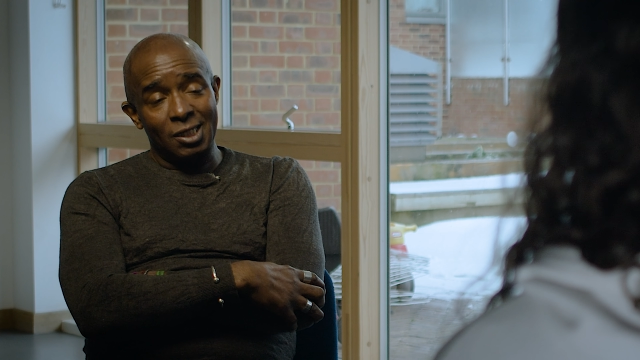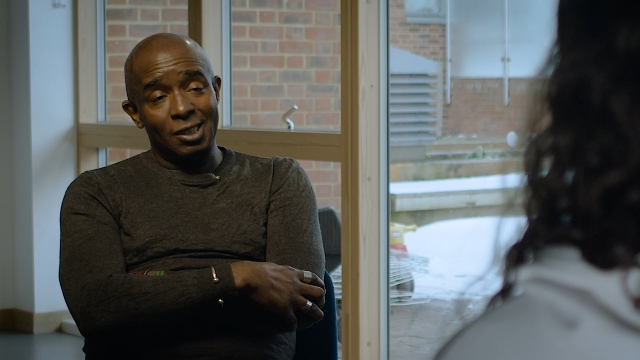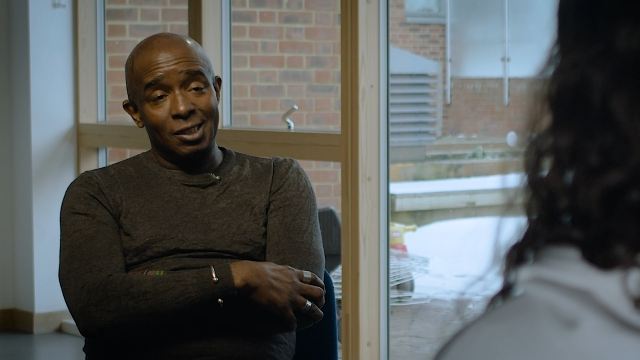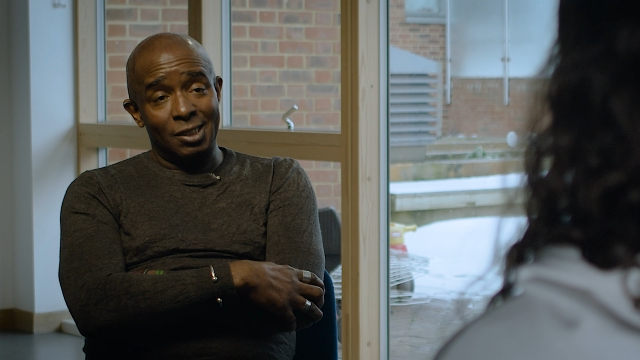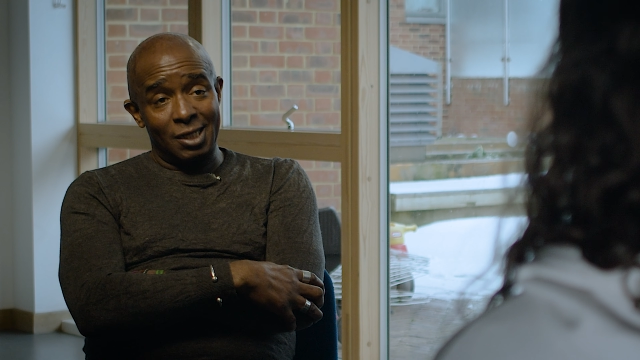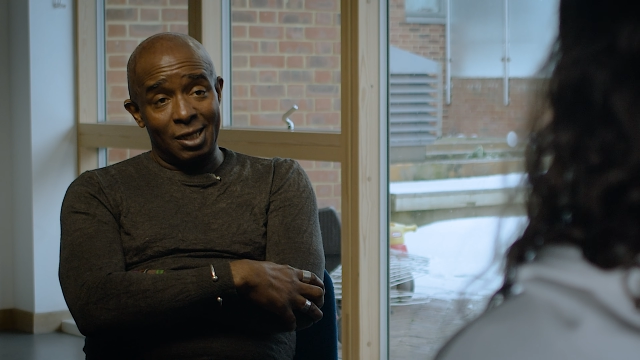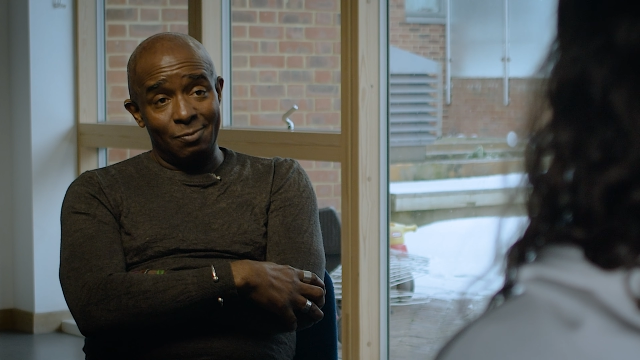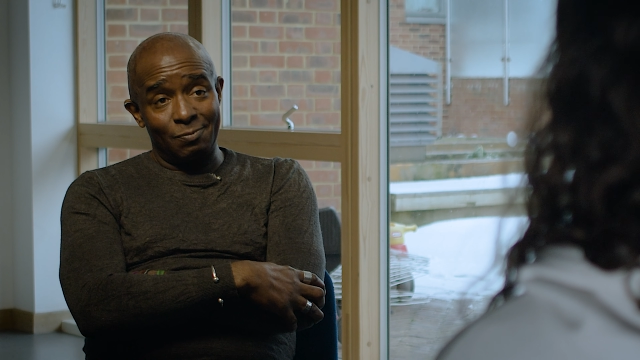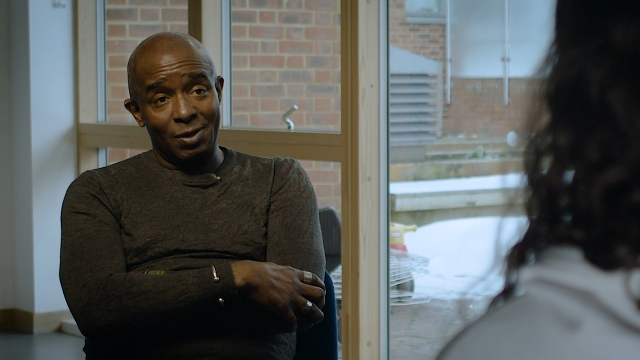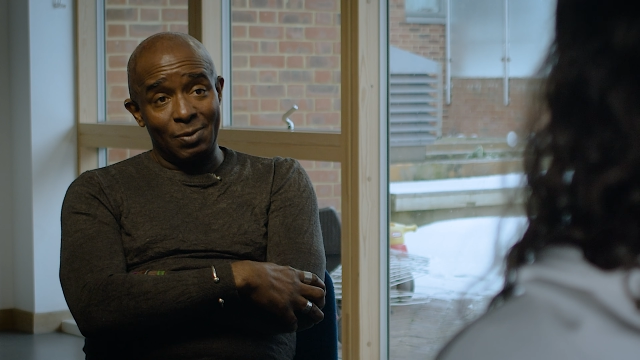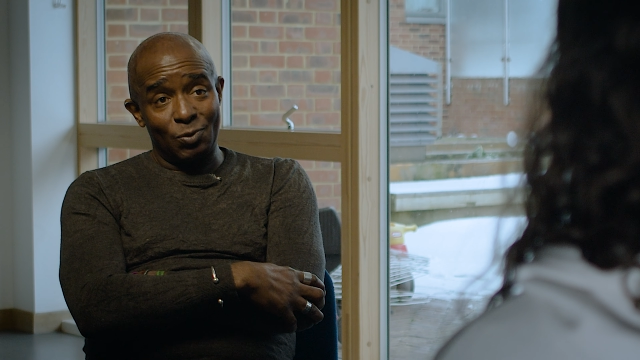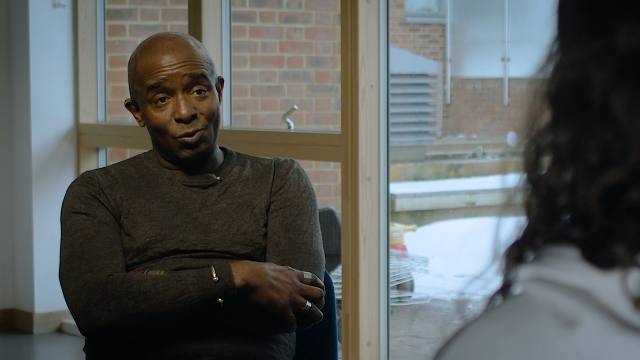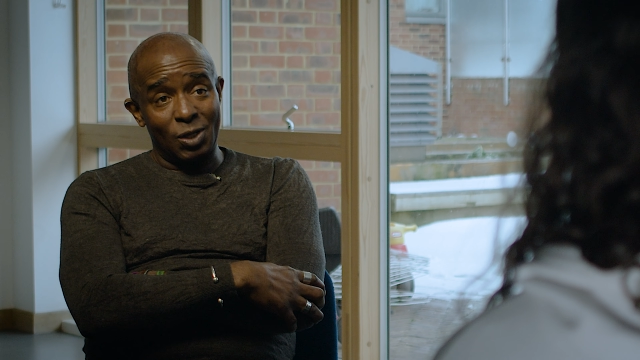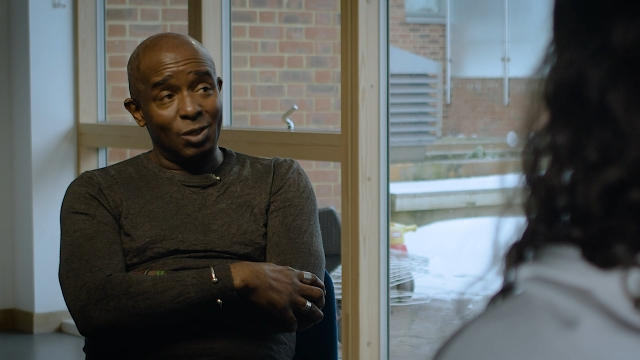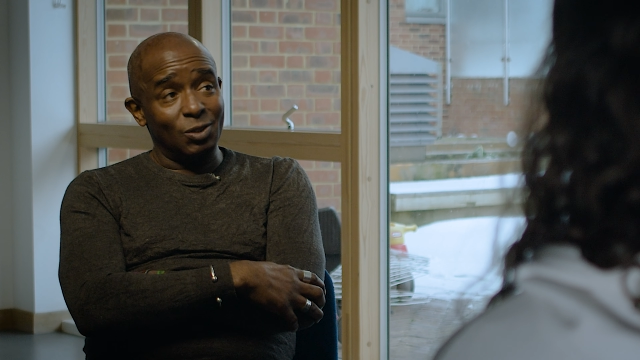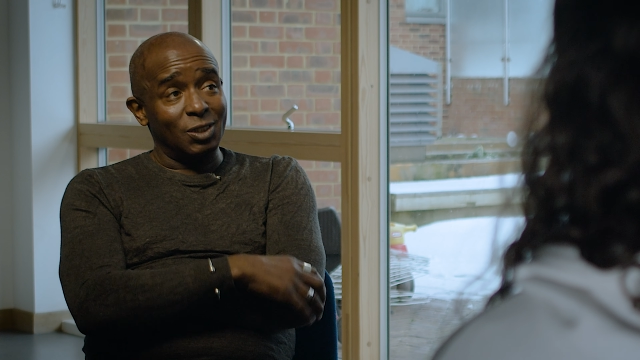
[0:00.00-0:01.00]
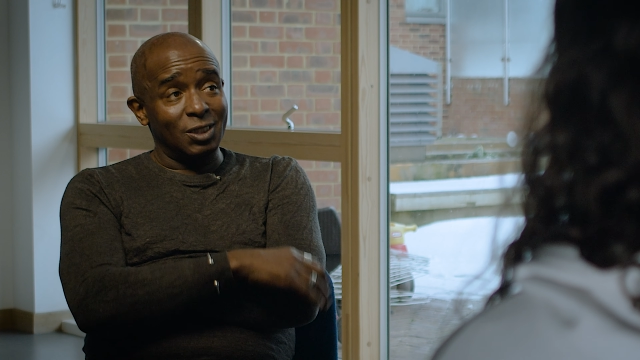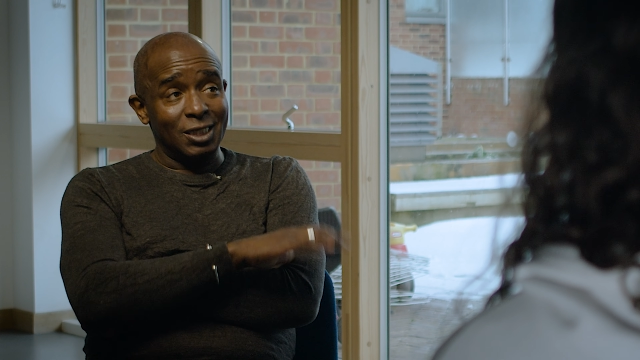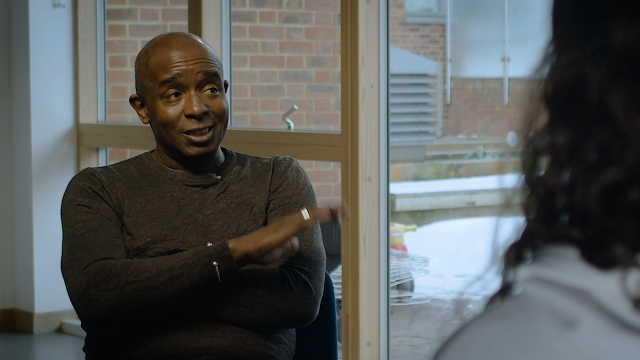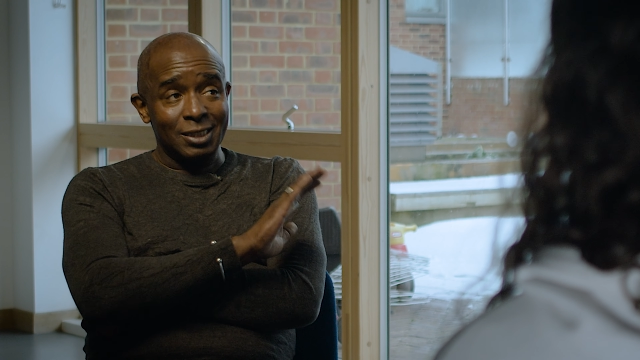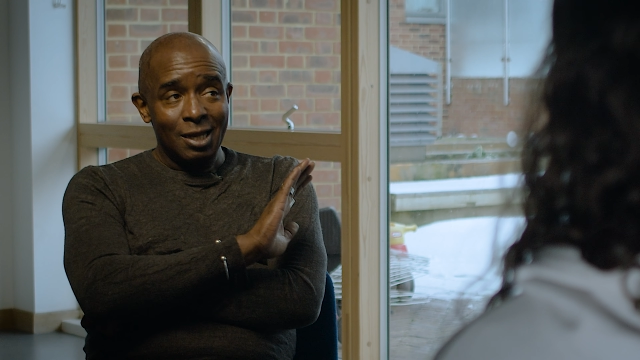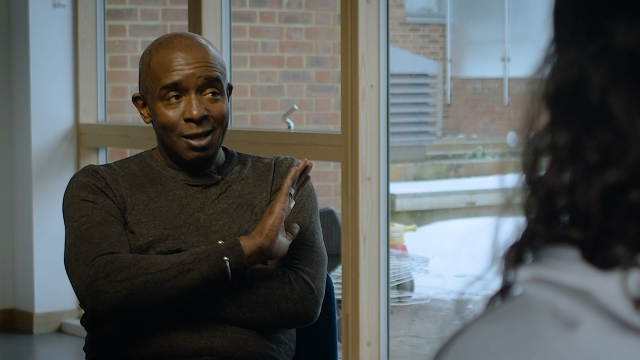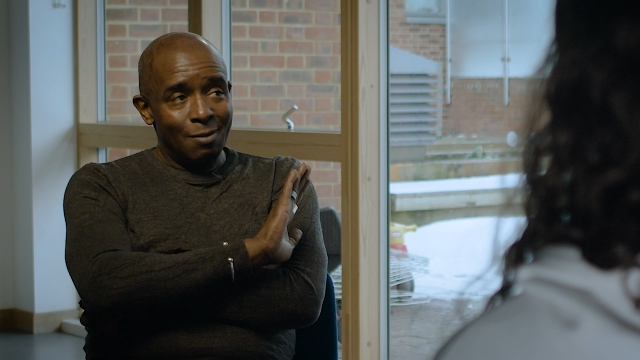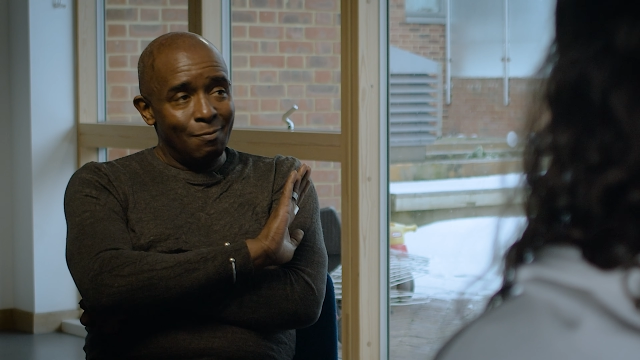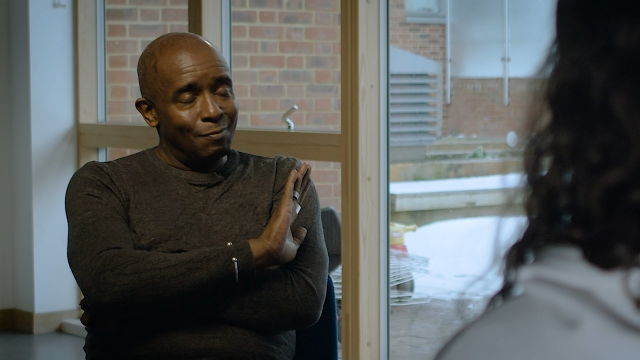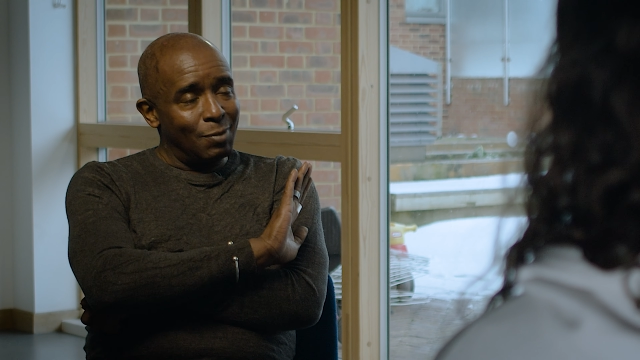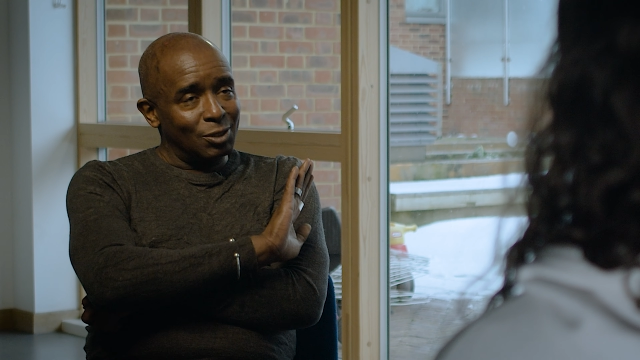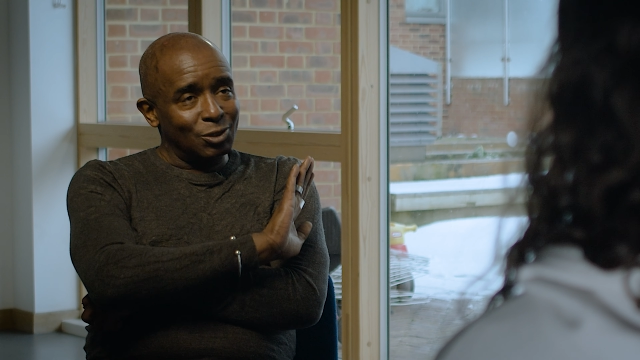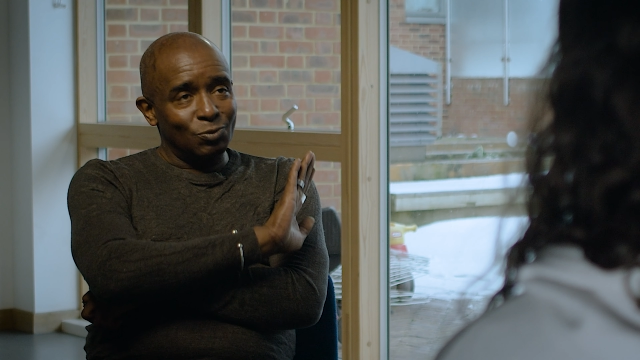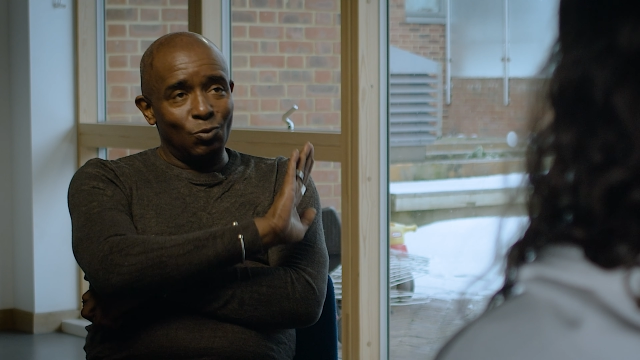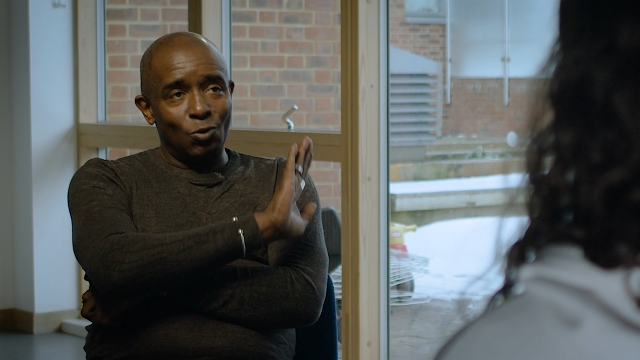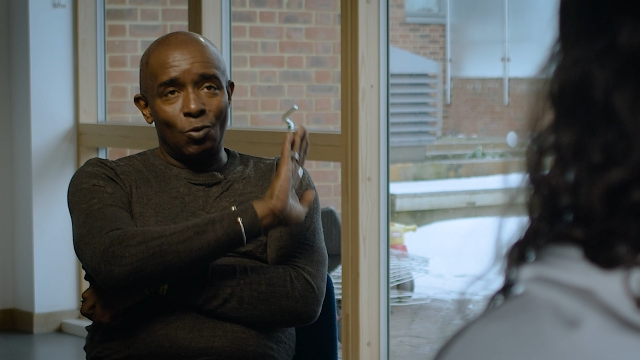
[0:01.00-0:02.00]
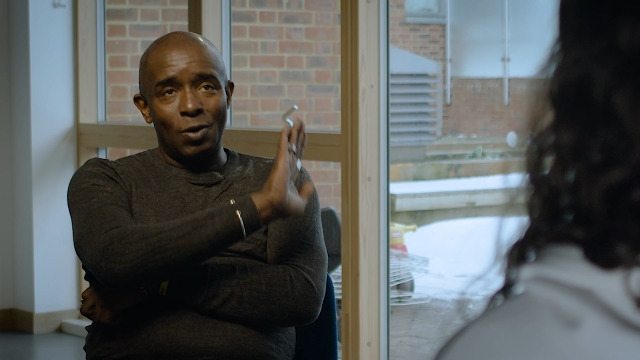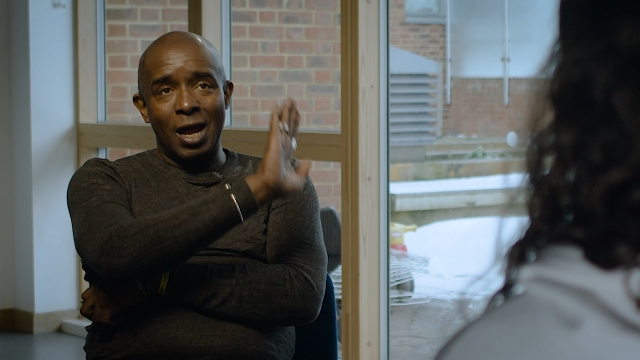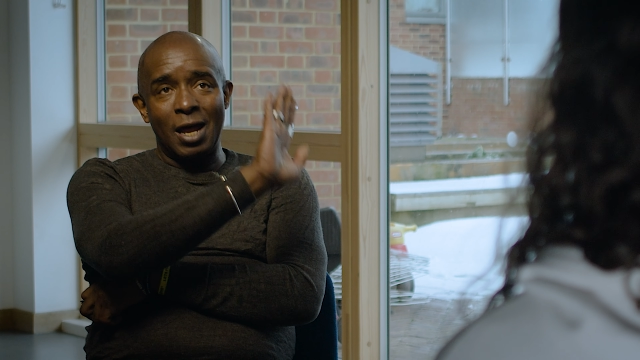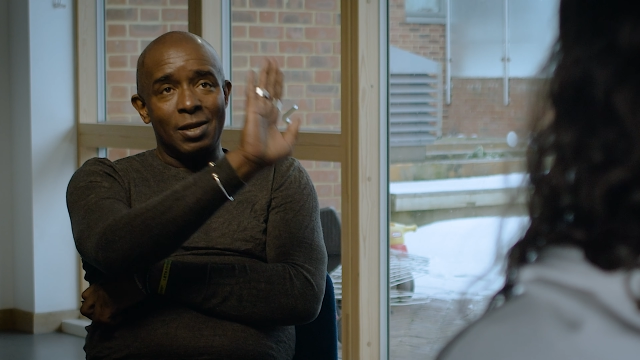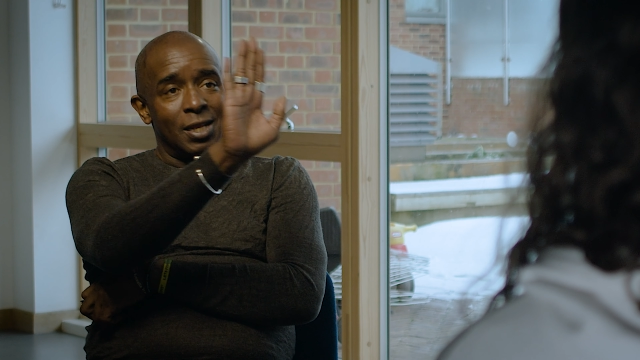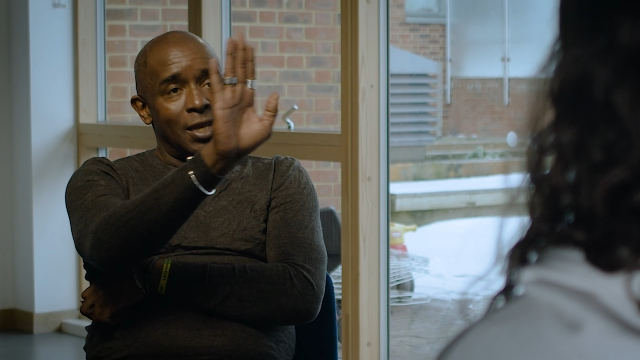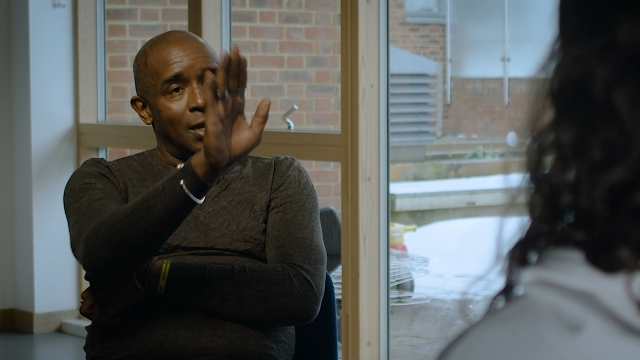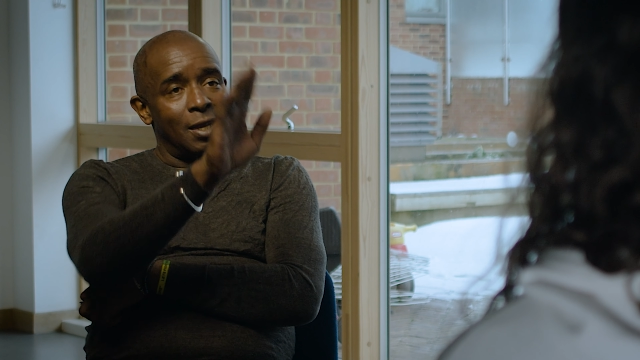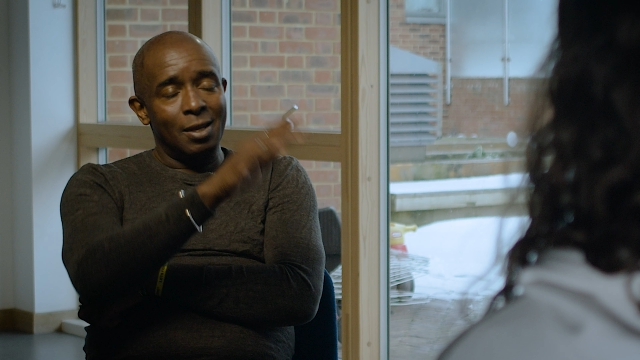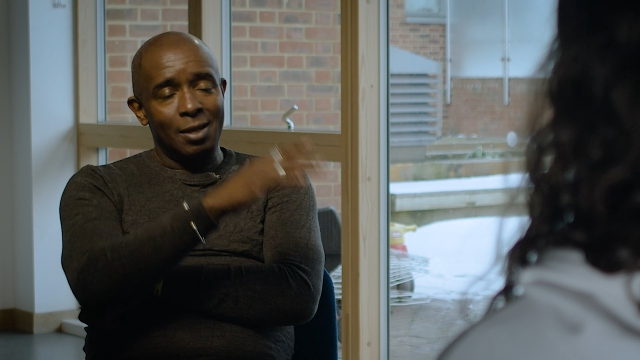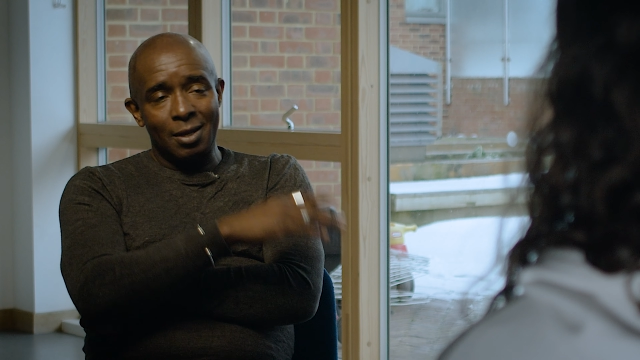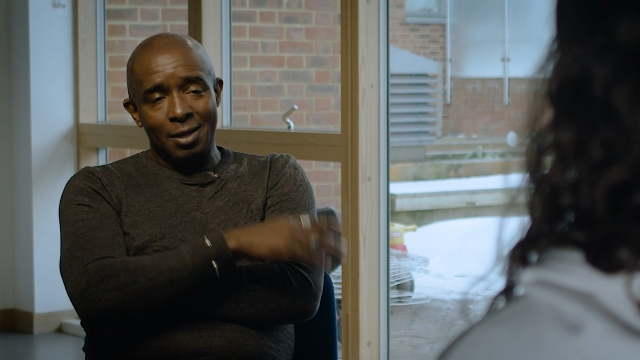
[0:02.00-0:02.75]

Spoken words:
in letting people know that there's much more out there